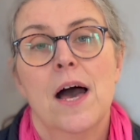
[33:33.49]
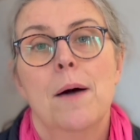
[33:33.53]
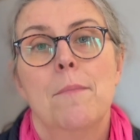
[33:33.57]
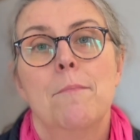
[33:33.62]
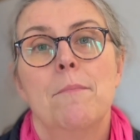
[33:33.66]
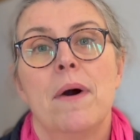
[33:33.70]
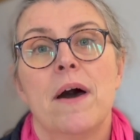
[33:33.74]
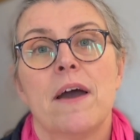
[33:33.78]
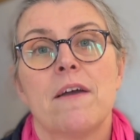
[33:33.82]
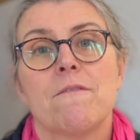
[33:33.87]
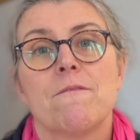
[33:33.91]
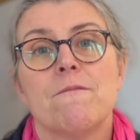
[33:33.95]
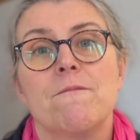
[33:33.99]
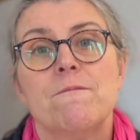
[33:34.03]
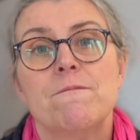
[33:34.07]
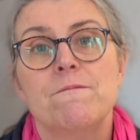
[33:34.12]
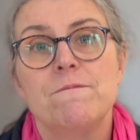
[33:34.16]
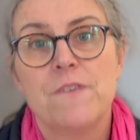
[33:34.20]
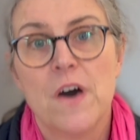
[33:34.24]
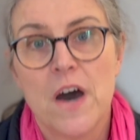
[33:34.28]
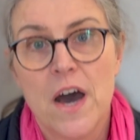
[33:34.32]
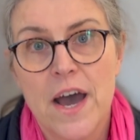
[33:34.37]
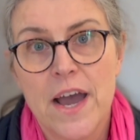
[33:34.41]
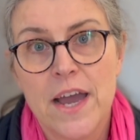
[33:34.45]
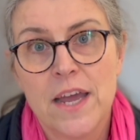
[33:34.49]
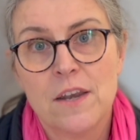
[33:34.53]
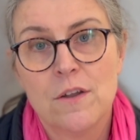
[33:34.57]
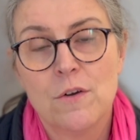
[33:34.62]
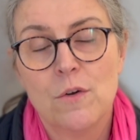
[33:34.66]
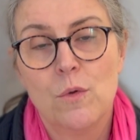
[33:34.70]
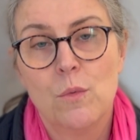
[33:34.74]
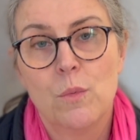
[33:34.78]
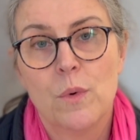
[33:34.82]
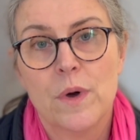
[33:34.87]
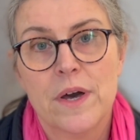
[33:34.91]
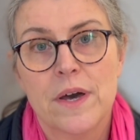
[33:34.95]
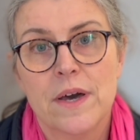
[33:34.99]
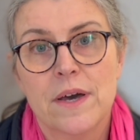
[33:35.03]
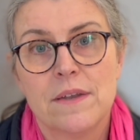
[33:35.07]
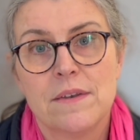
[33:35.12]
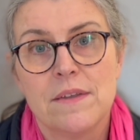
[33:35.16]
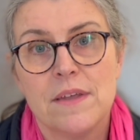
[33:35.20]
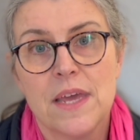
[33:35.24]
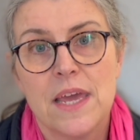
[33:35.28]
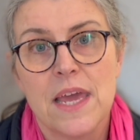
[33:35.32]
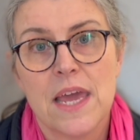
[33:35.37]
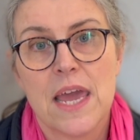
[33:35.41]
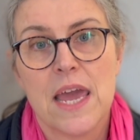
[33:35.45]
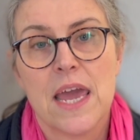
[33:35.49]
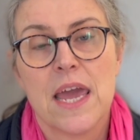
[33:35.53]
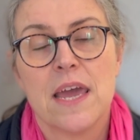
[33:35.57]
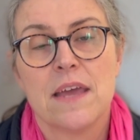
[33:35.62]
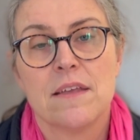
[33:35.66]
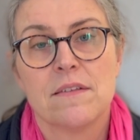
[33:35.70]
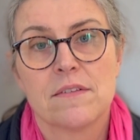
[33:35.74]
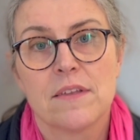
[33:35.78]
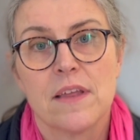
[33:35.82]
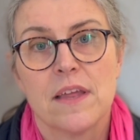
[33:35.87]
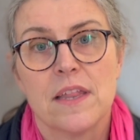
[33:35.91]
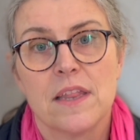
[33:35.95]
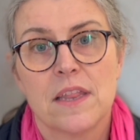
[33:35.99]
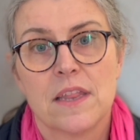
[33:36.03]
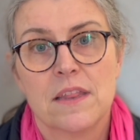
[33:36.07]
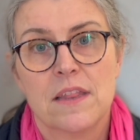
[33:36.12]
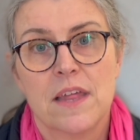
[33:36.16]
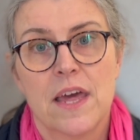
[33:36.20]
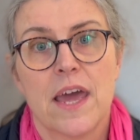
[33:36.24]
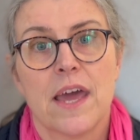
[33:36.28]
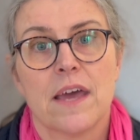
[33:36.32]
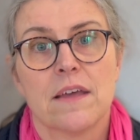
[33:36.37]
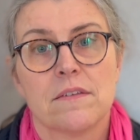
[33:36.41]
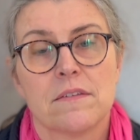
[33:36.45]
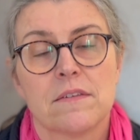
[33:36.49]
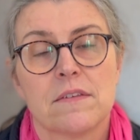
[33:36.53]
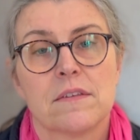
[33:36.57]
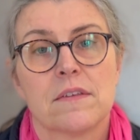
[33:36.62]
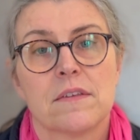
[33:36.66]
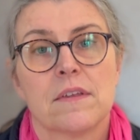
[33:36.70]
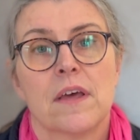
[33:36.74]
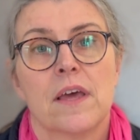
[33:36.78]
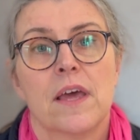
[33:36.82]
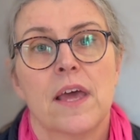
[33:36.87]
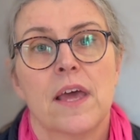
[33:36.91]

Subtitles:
My final word is this.